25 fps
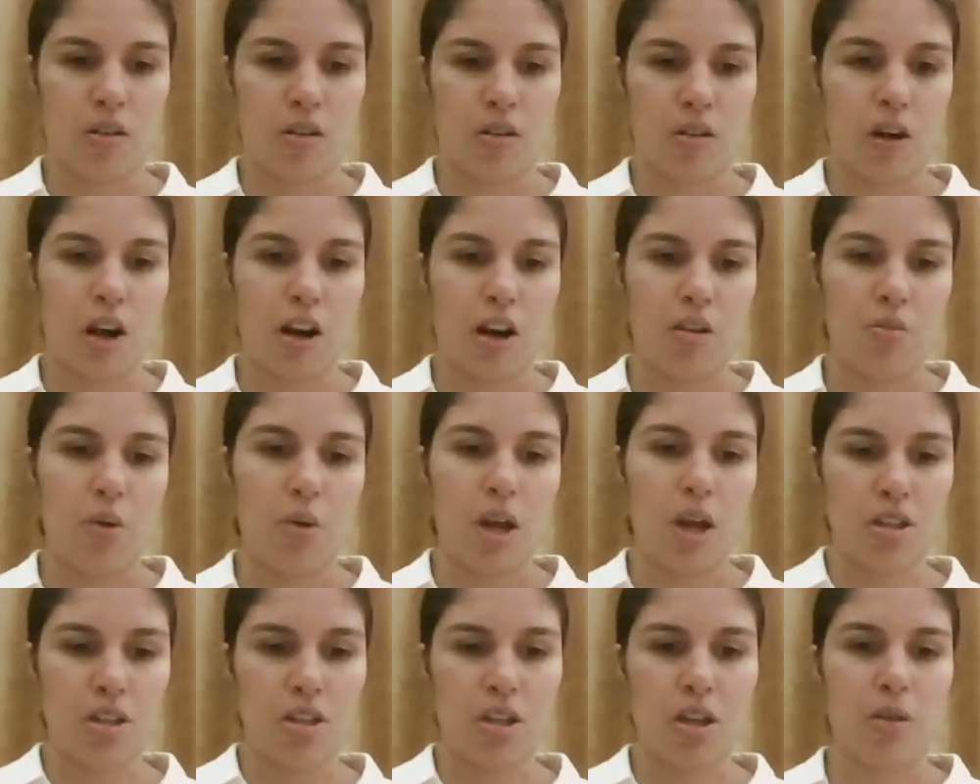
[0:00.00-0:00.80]
kind of
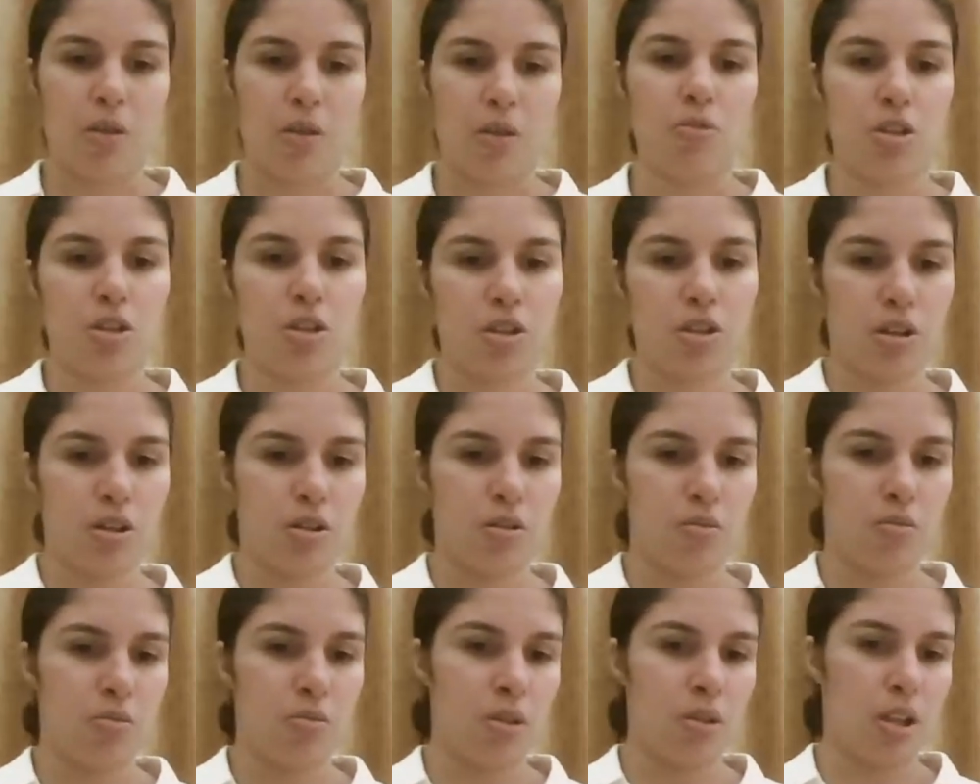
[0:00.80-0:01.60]
my attempt to
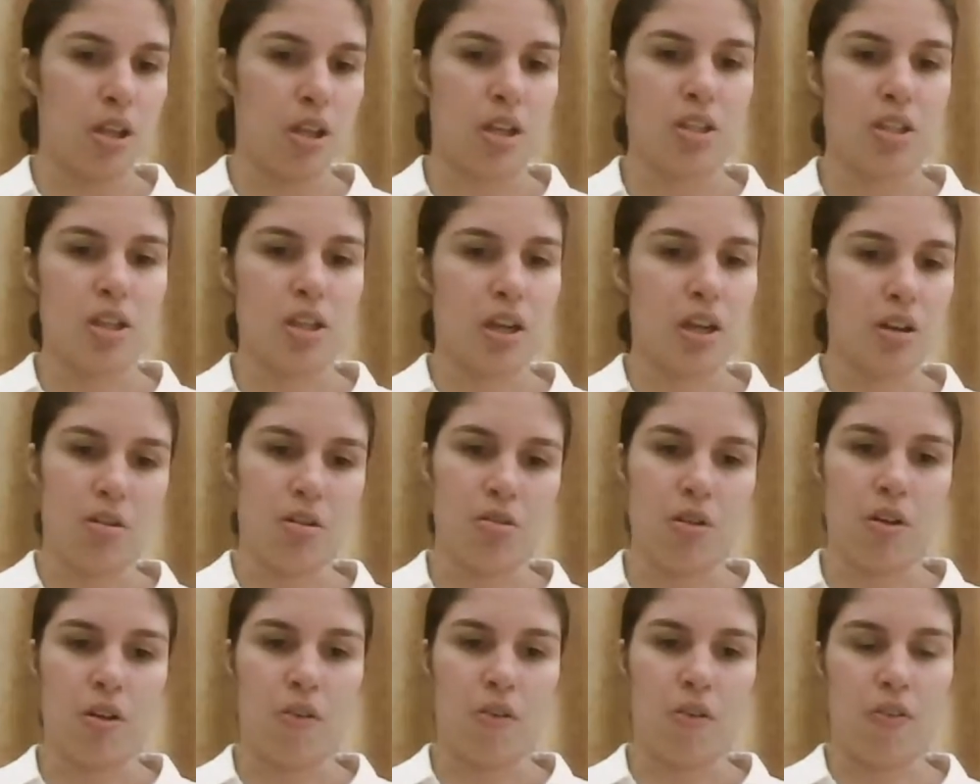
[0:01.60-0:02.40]
really
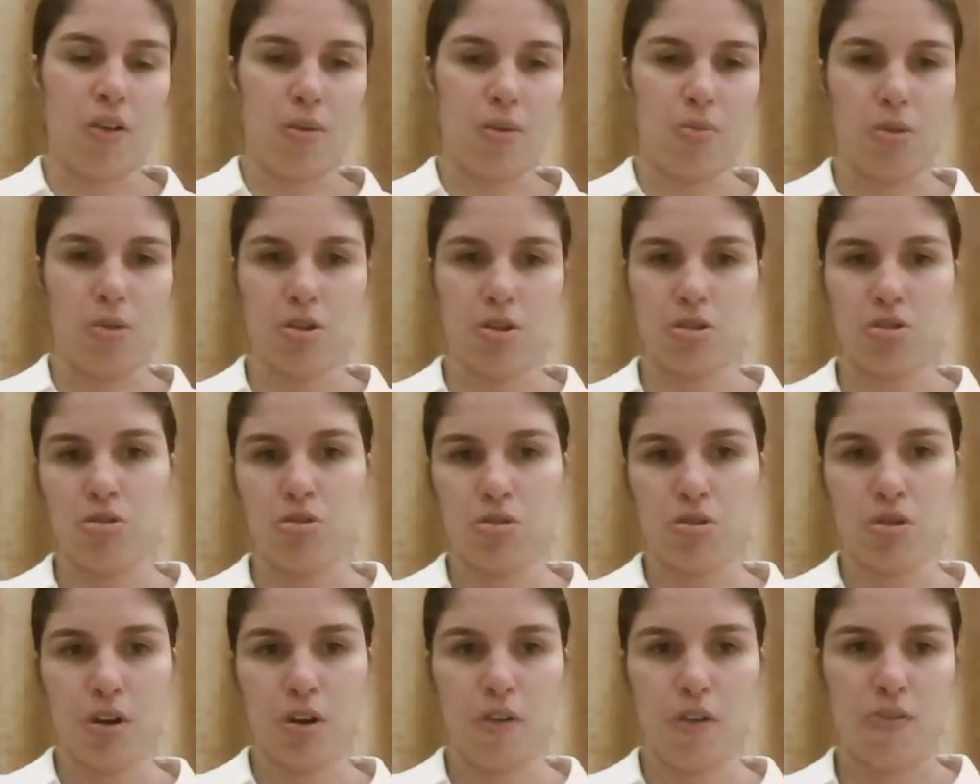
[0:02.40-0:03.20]
tell a family
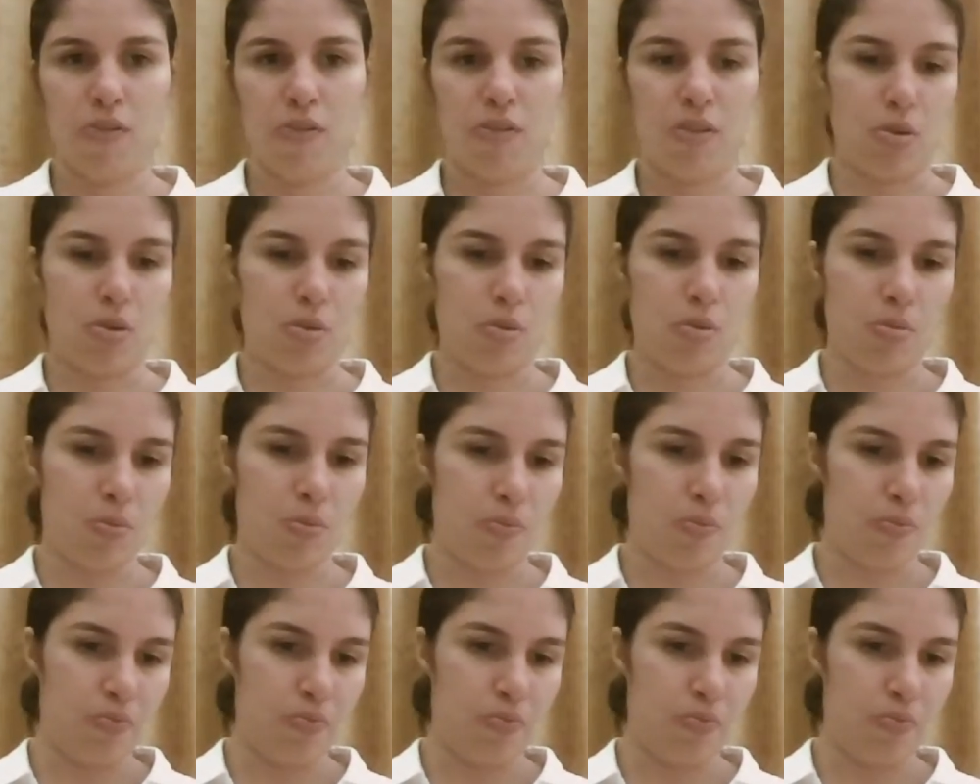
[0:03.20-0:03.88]
story from